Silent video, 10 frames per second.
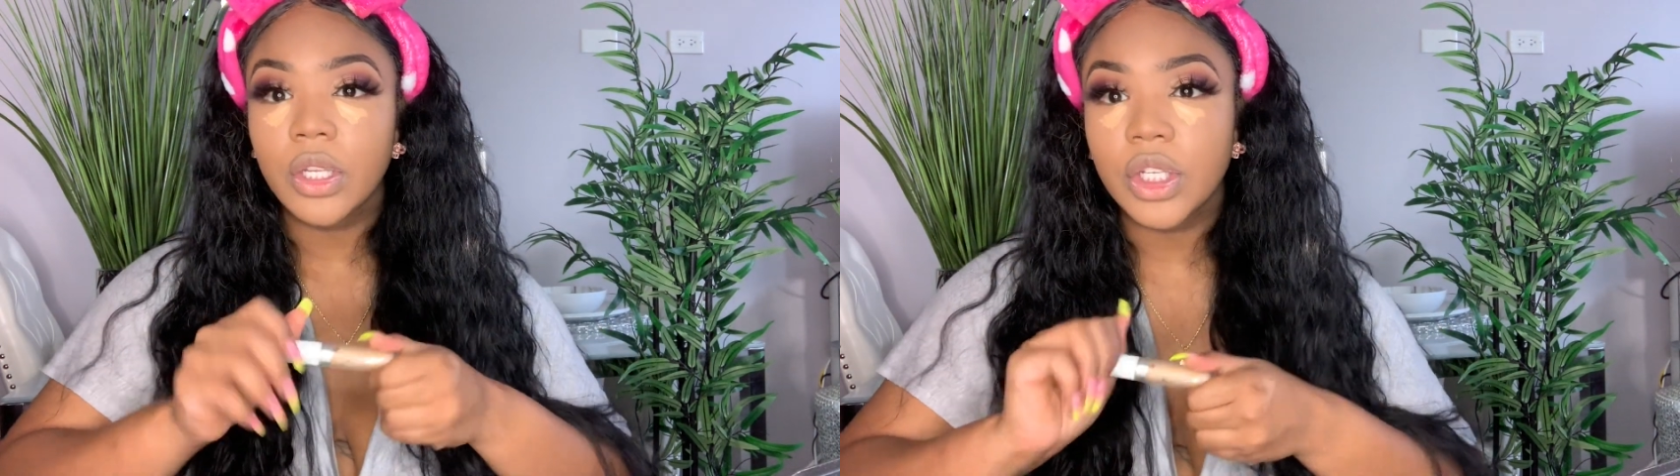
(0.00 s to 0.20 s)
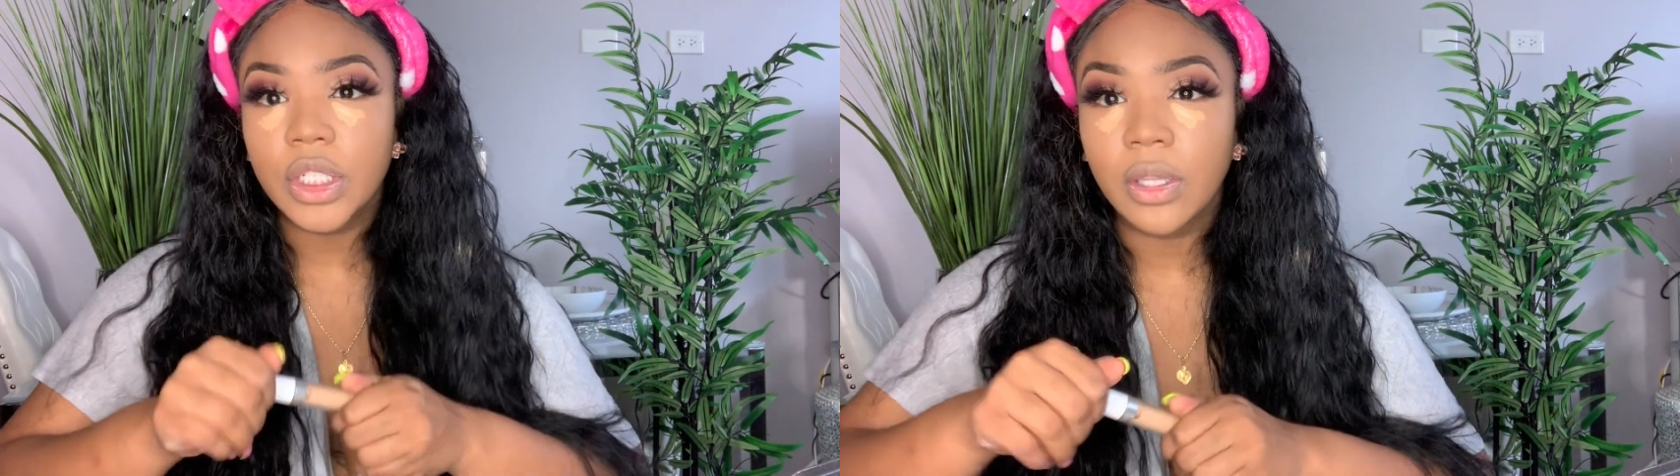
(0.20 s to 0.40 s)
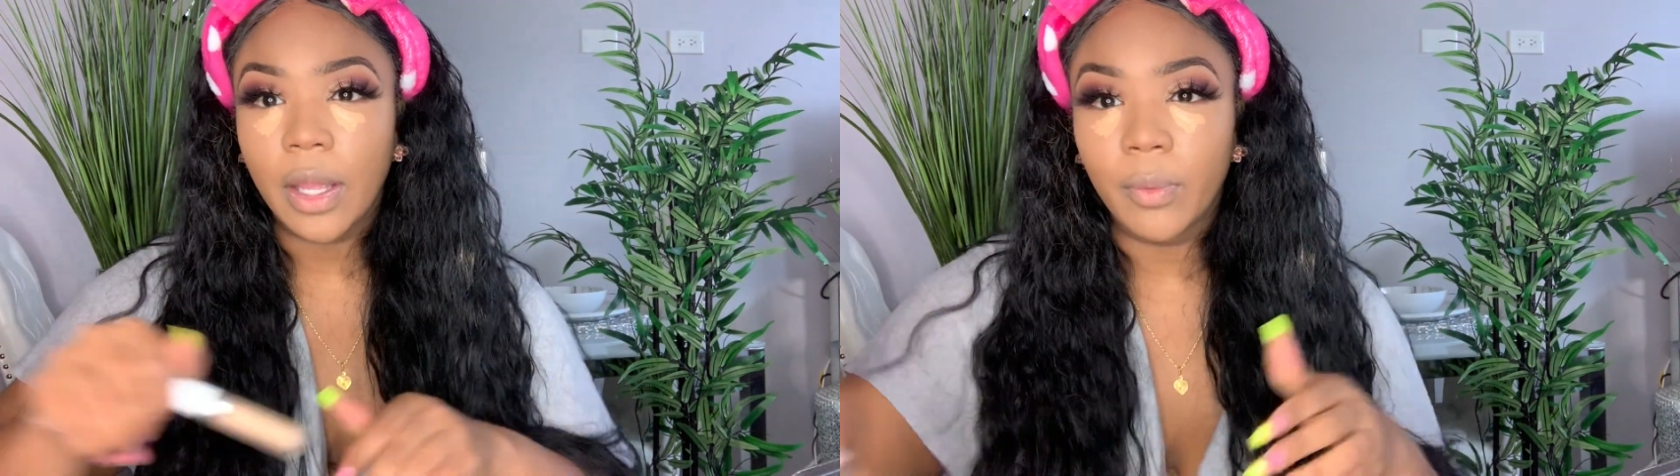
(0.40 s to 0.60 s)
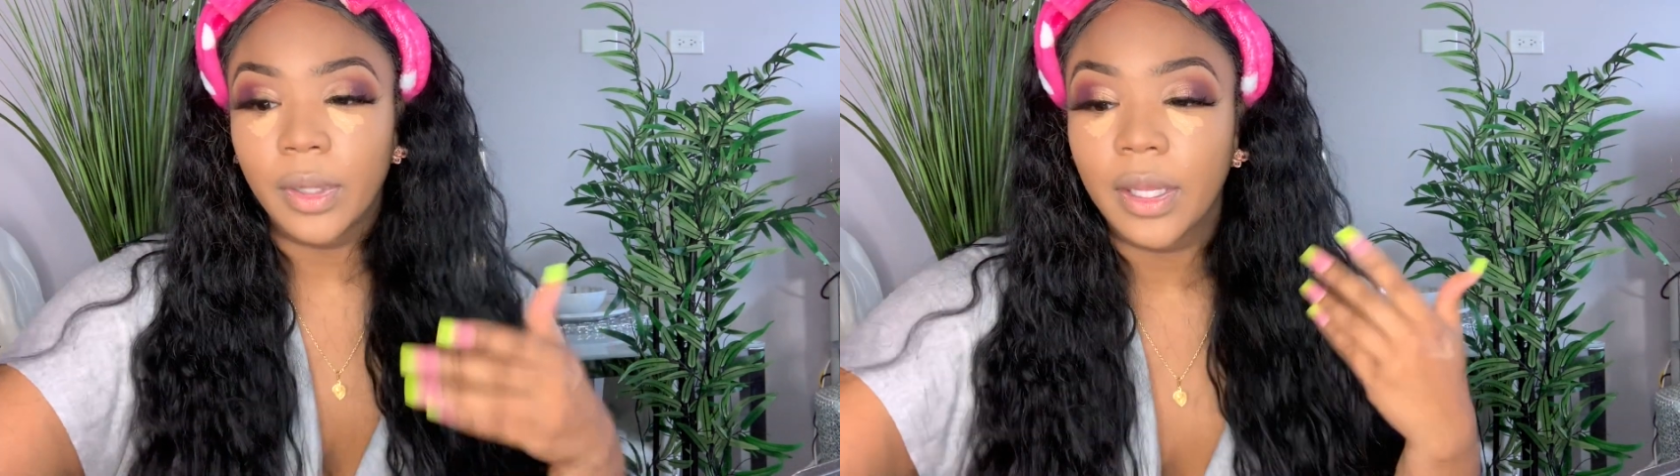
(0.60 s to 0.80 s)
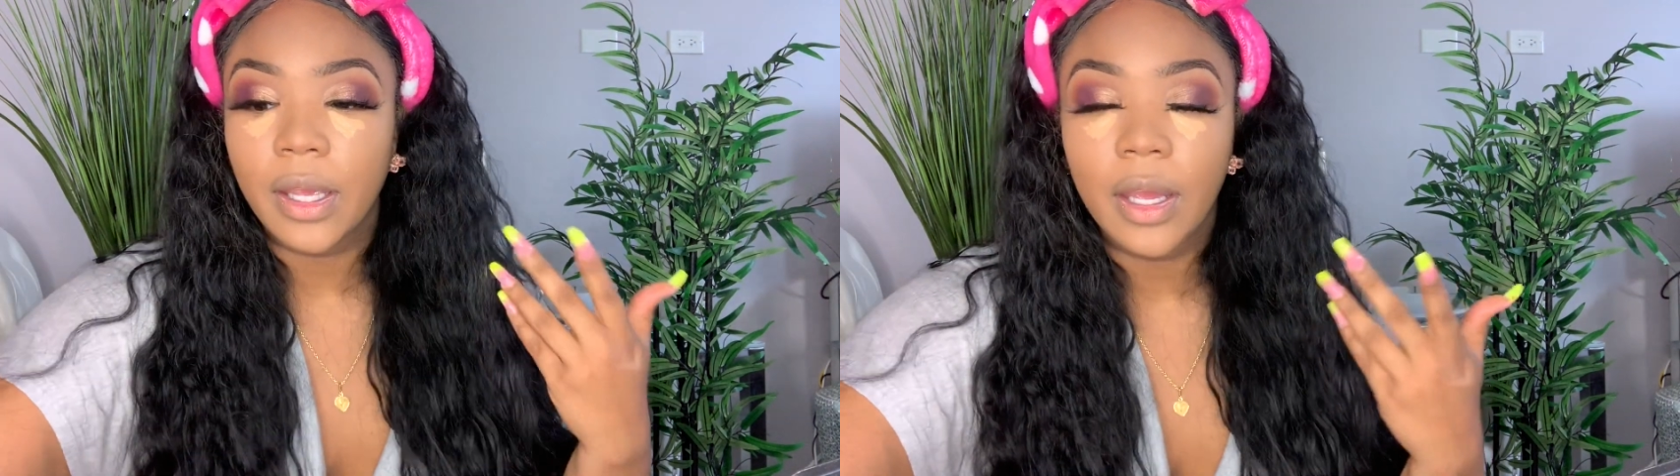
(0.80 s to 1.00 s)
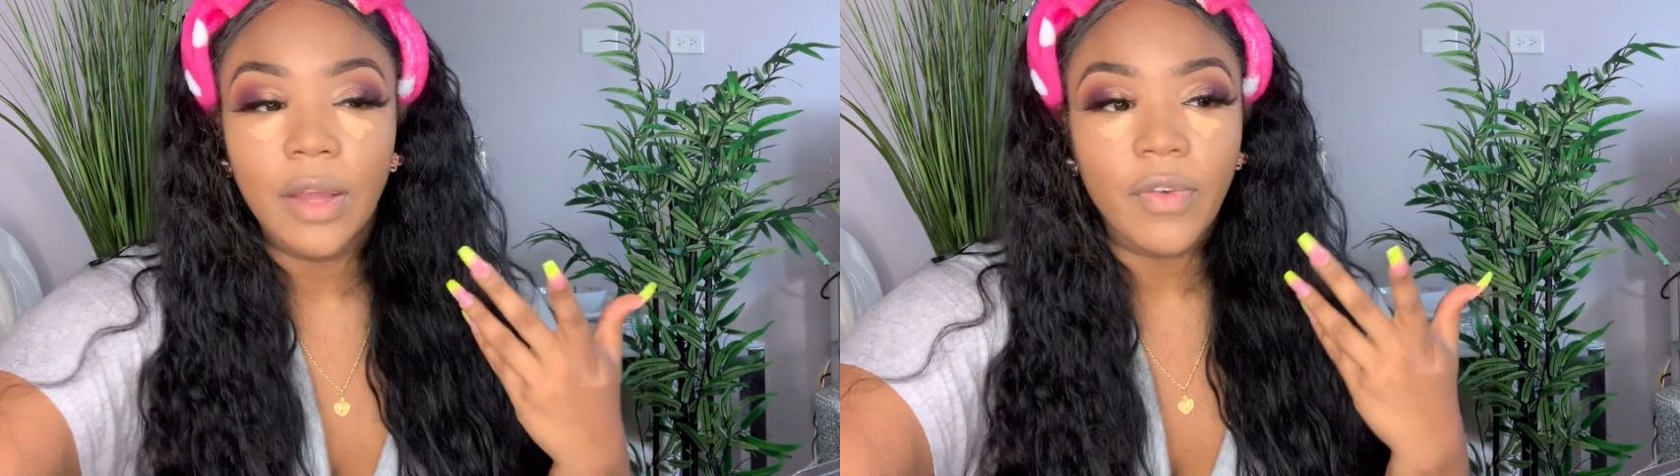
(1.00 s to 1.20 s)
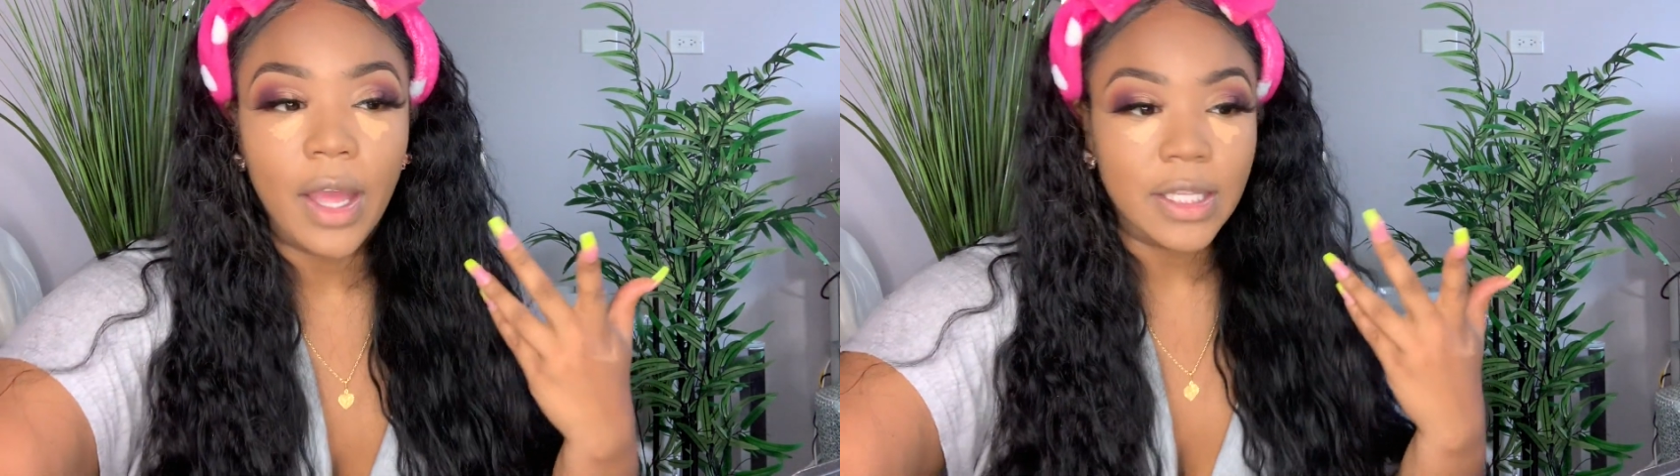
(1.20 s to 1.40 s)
just so like if I